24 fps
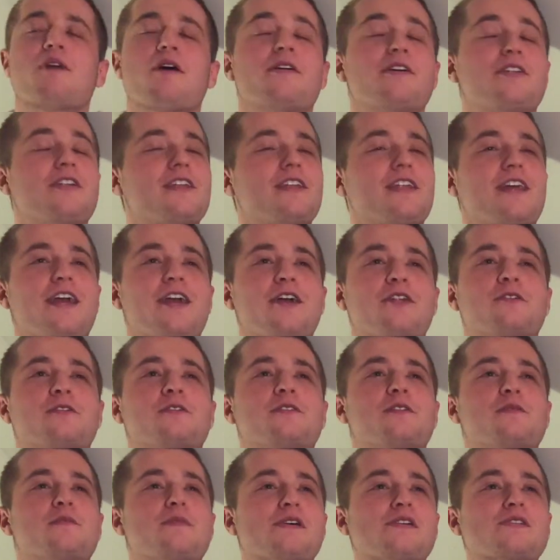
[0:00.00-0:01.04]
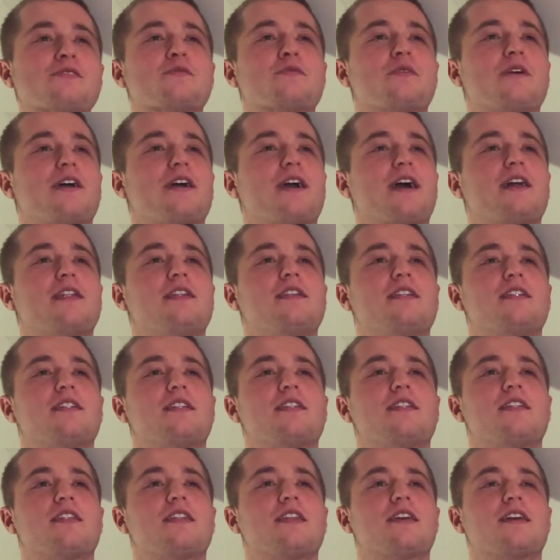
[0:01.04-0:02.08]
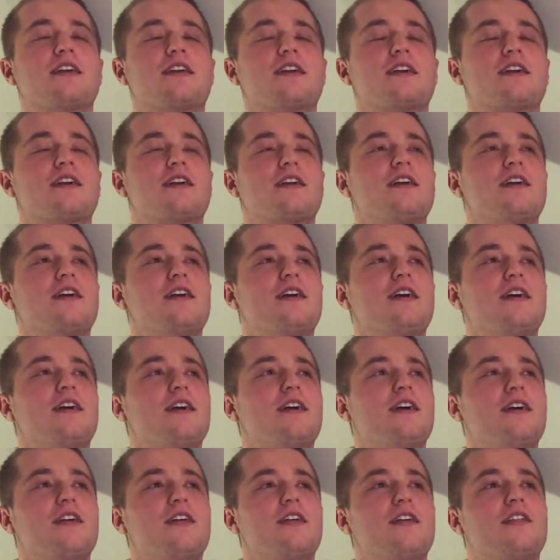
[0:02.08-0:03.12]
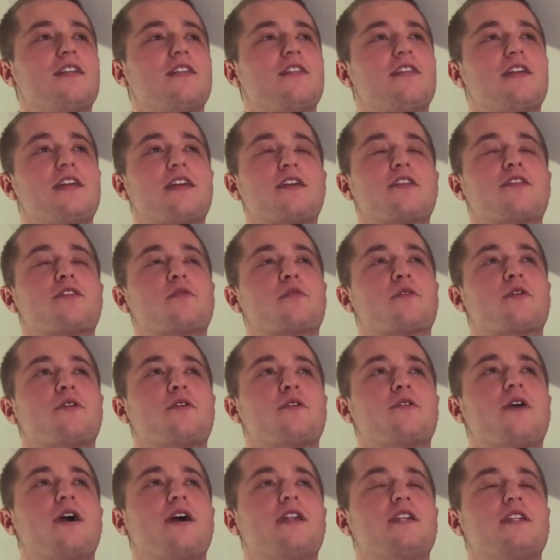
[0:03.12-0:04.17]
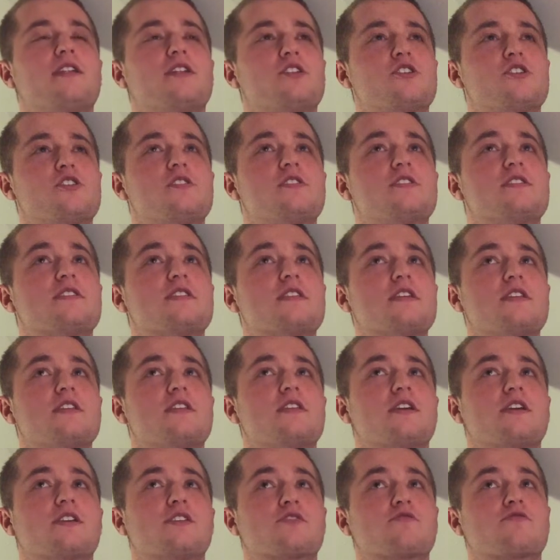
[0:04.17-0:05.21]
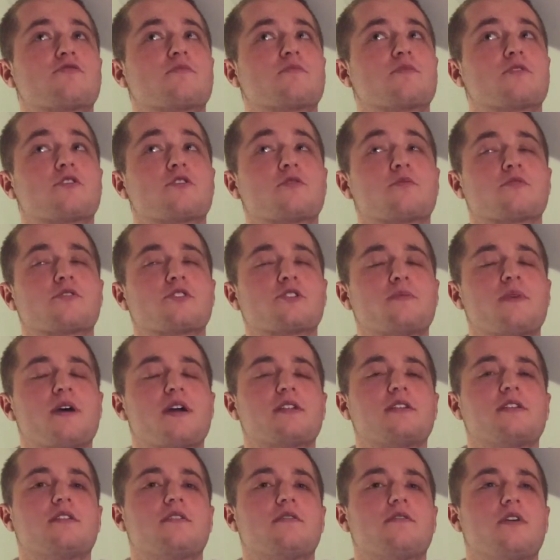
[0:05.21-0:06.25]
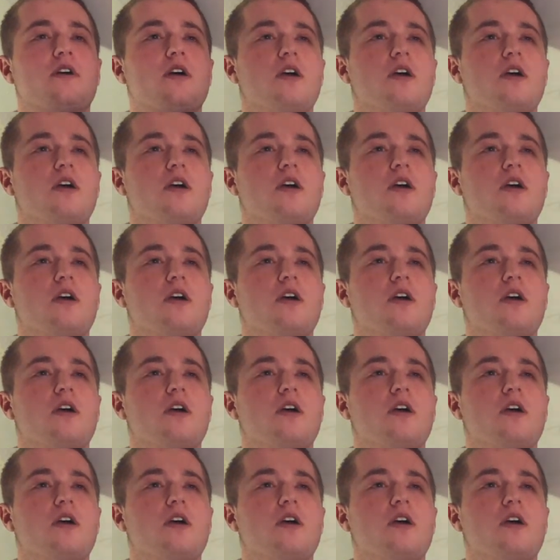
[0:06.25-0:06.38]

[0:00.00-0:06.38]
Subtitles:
probably didn't handle it in the best way. I didn't think it through. I didn't see things from her perspective.